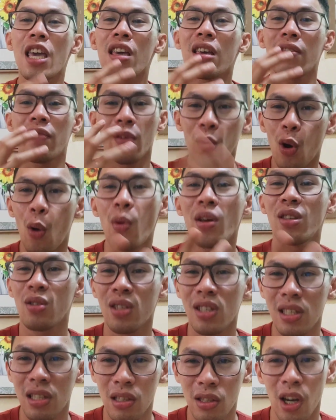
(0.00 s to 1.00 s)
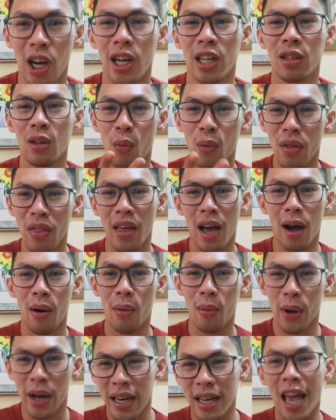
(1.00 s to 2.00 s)
If you're going to start with that
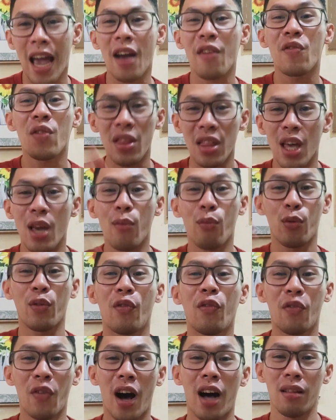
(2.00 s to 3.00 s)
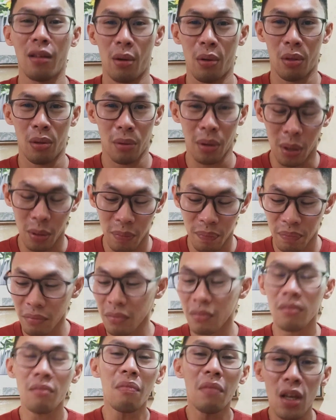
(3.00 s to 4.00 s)
one, everything will follow through.
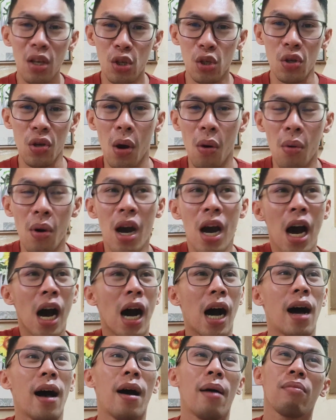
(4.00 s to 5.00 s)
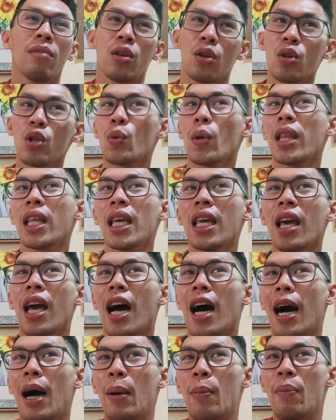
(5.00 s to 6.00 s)
So usually
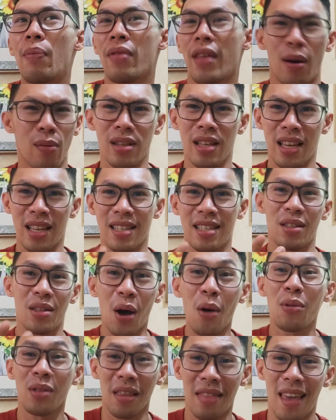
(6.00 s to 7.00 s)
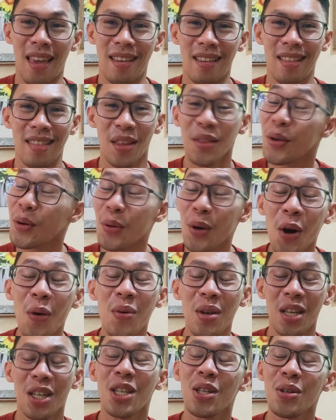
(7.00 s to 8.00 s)
that is the only thing that they're
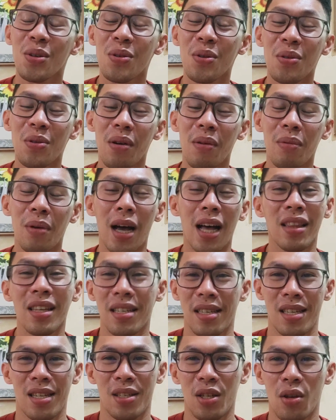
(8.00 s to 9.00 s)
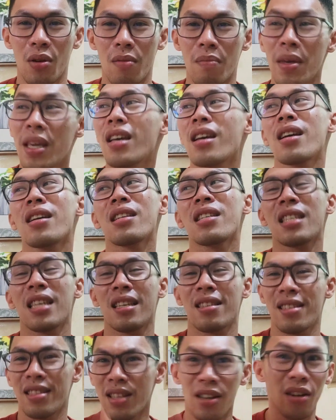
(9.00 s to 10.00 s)
going to listen to you, because
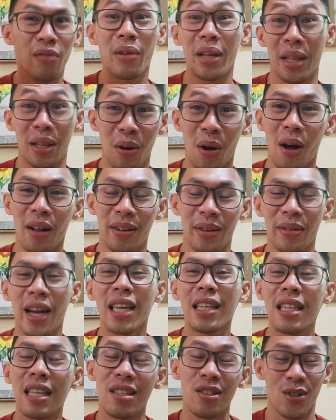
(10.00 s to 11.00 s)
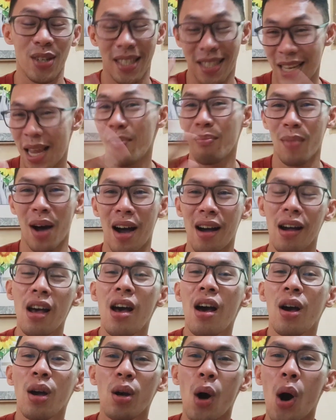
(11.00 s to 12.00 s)
it's not a real call, right? It's just a mock
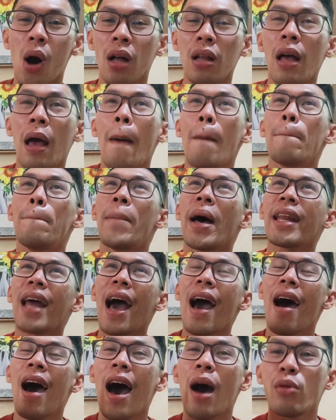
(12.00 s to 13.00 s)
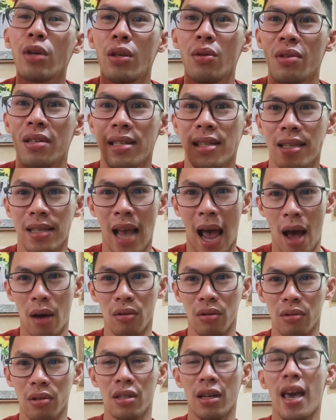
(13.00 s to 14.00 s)
call. But how you
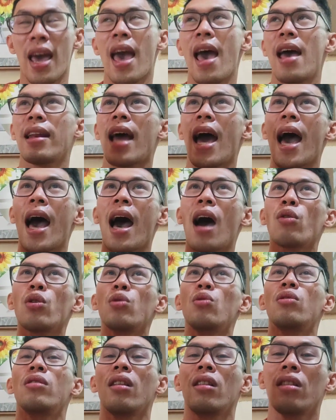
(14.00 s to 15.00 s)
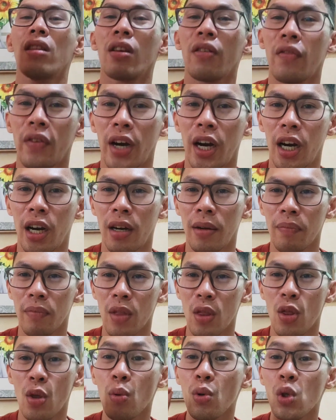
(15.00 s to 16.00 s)
sound and how you deliver
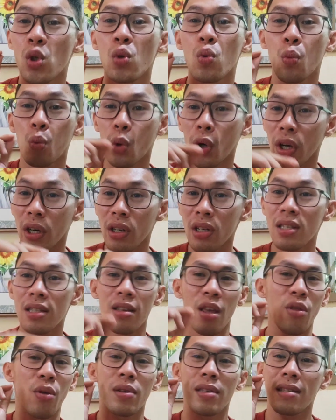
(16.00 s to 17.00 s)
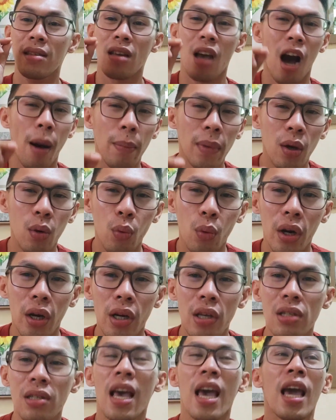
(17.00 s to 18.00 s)
those words, those calming
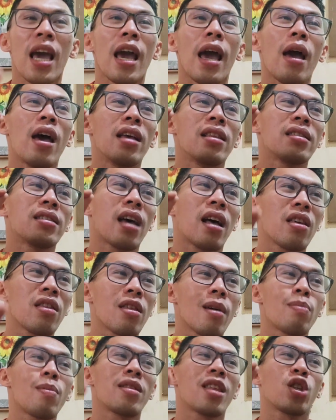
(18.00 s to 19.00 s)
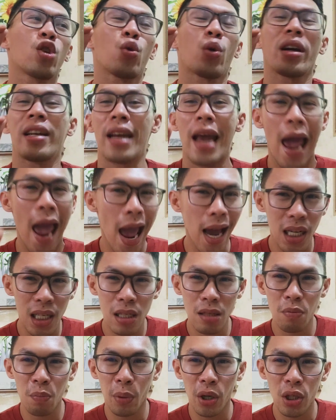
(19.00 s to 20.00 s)
words, and telling them that you're an
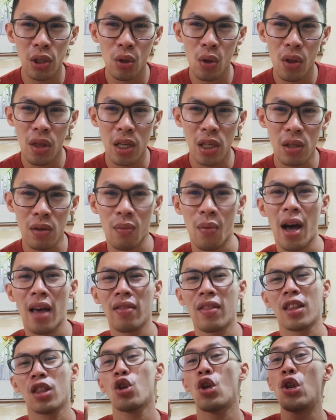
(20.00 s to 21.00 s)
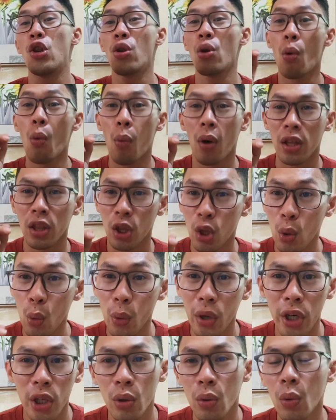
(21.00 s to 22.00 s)
expert to this one, that you know what you
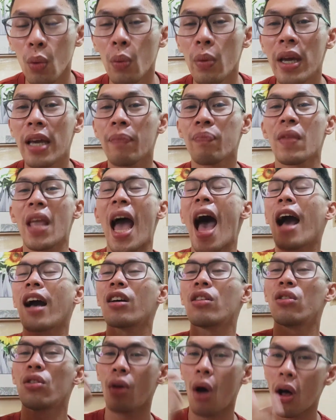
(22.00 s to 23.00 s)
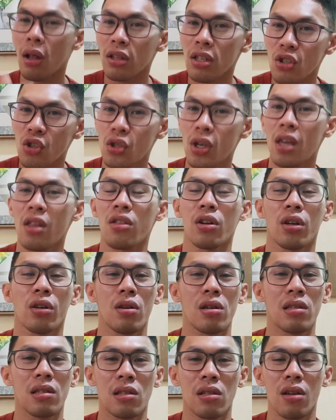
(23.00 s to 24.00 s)
are doing, acknowledging their
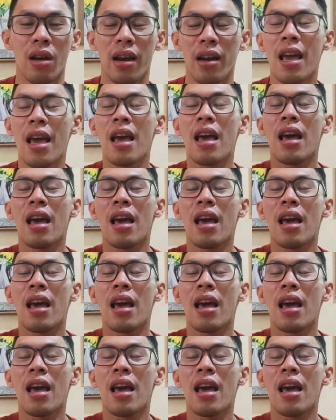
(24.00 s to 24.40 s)
concern,